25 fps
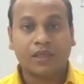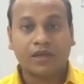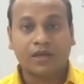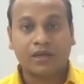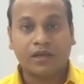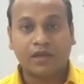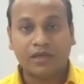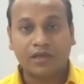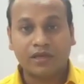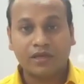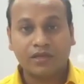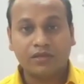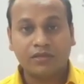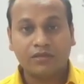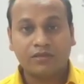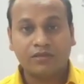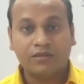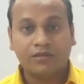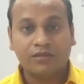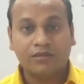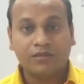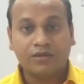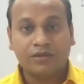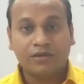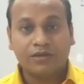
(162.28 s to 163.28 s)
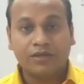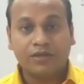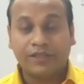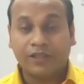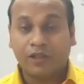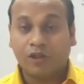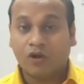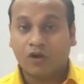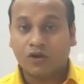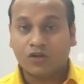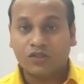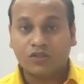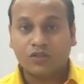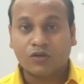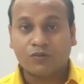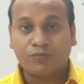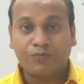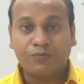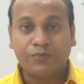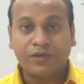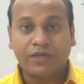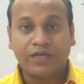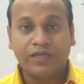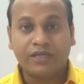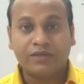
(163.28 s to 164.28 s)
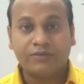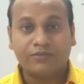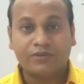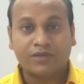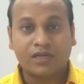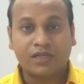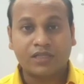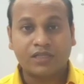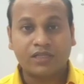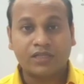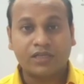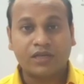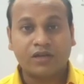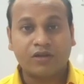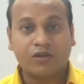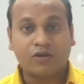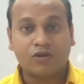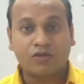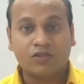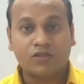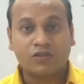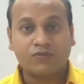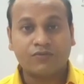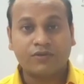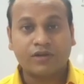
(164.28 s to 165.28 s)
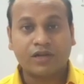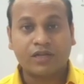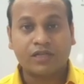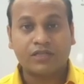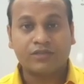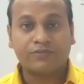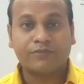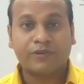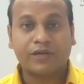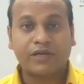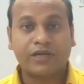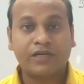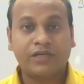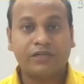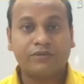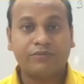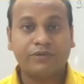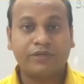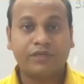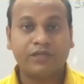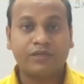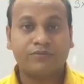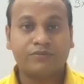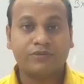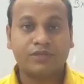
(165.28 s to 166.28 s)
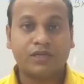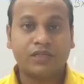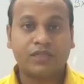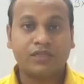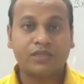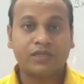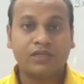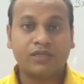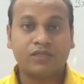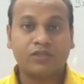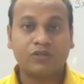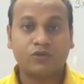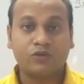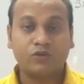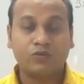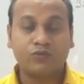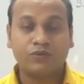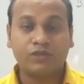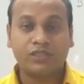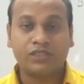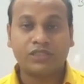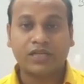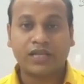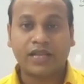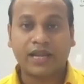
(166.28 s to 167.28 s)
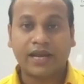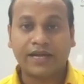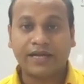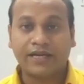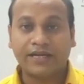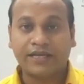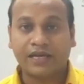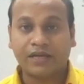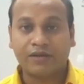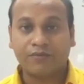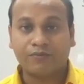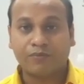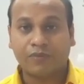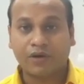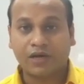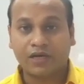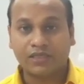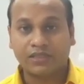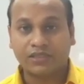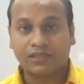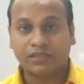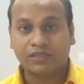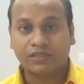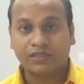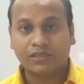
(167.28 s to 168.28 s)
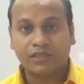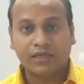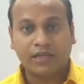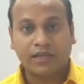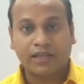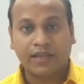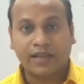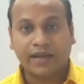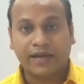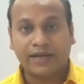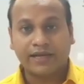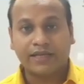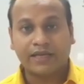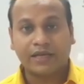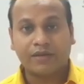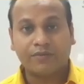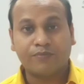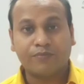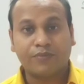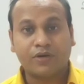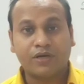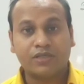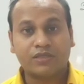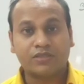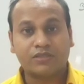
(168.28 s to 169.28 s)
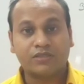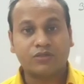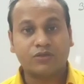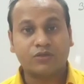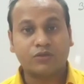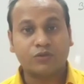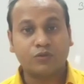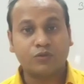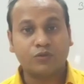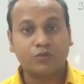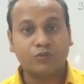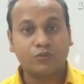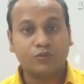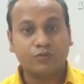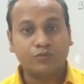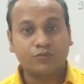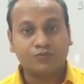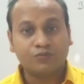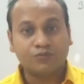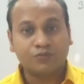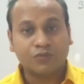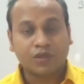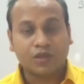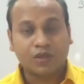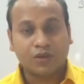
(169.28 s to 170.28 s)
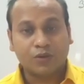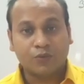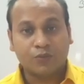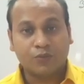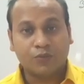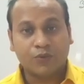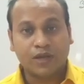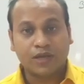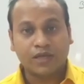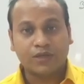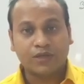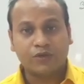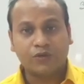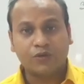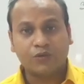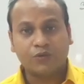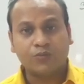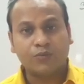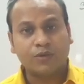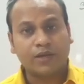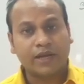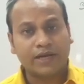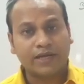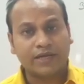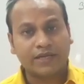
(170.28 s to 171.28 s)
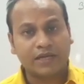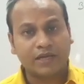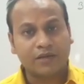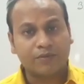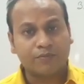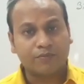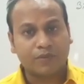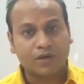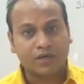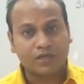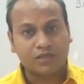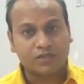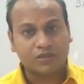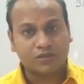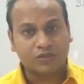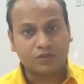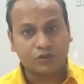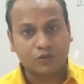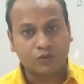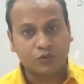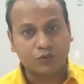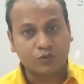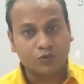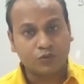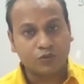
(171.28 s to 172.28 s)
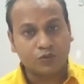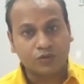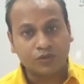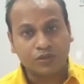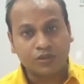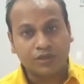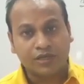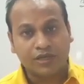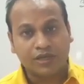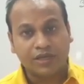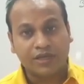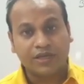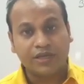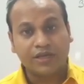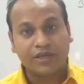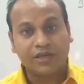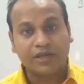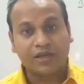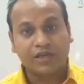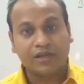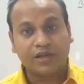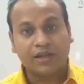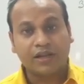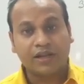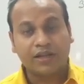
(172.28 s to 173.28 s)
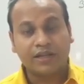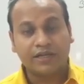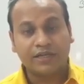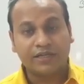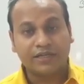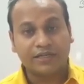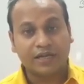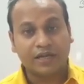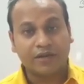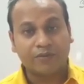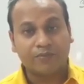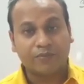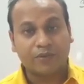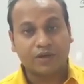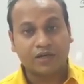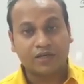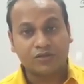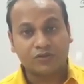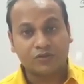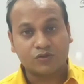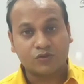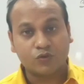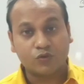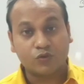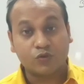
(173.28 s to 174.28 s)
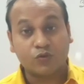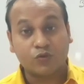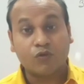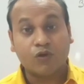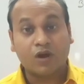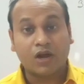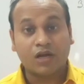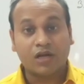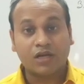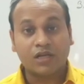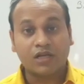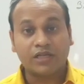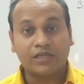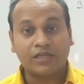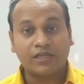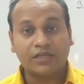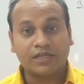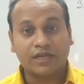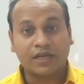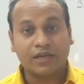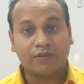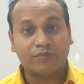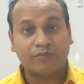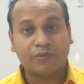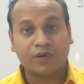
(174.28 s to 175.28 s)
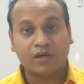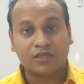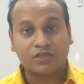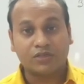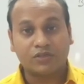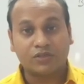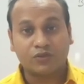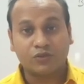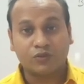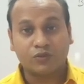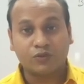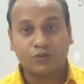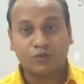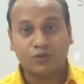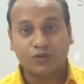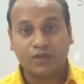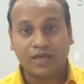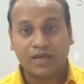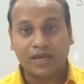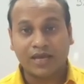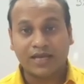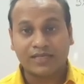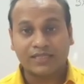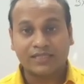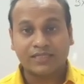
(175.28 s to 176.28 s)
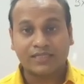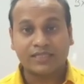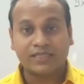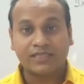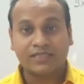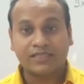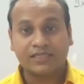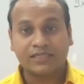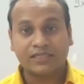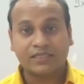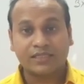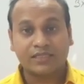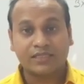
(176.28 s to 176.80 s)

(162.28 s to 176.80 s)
Clear? Lots of mediums are there, lots of transparent mediums are there through which light can pass. Light can pass through vacuum, light can pass through air, it can pass through water, it can pass through gases,